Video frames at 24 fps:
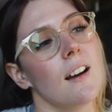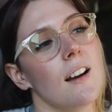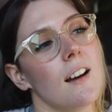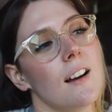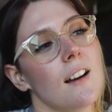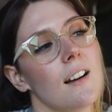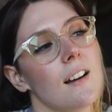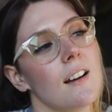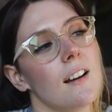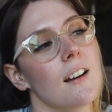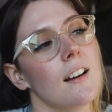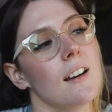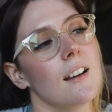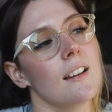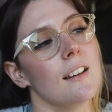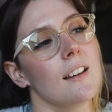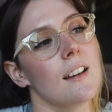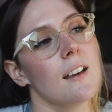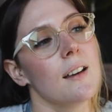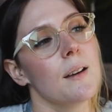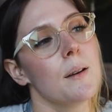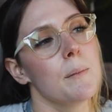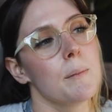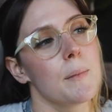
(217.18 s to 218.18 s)

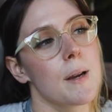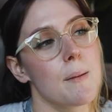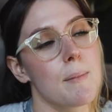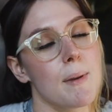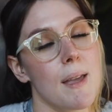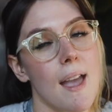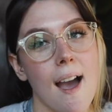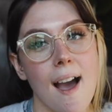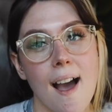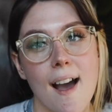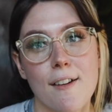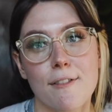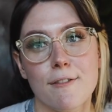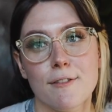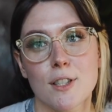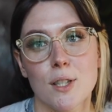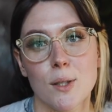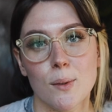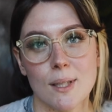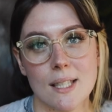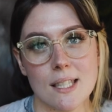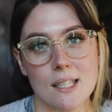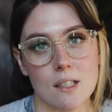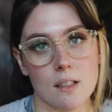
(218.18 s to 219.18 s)
on my behalf
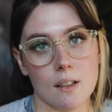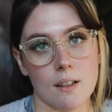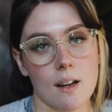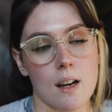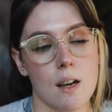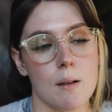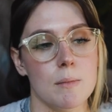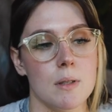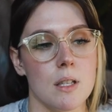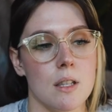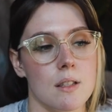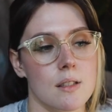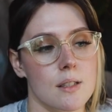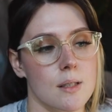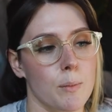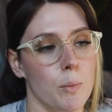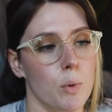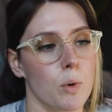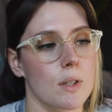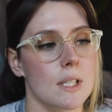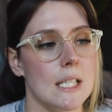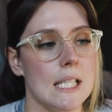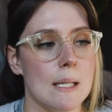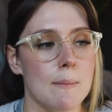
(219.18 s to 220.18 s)
to Instagram to the
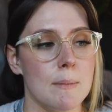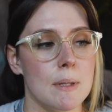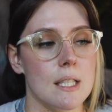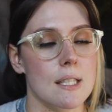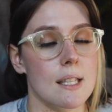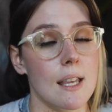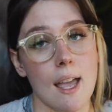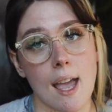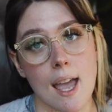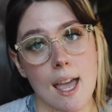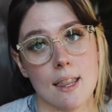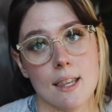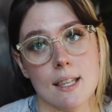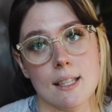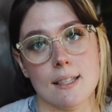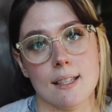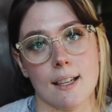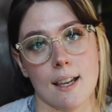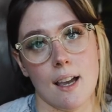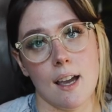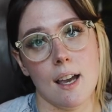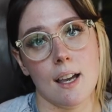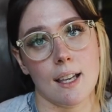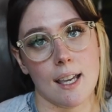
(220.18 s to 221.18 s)
support team to say, hey,
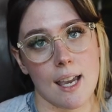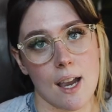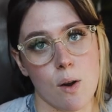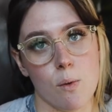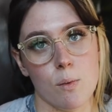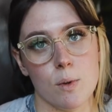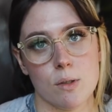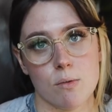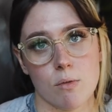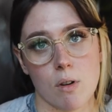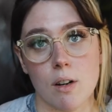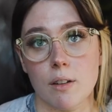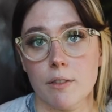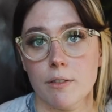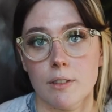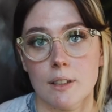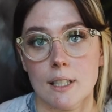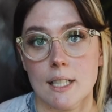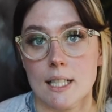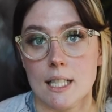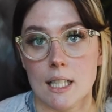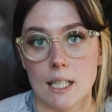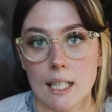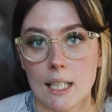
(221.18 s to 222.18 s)
this account was
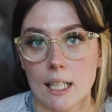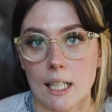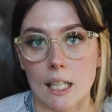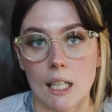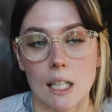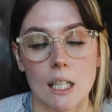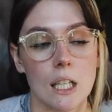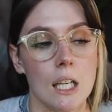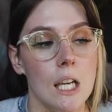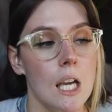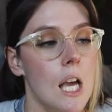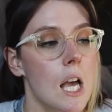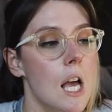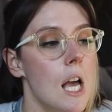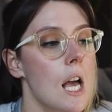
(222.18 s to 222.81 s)
wrongfully deleted.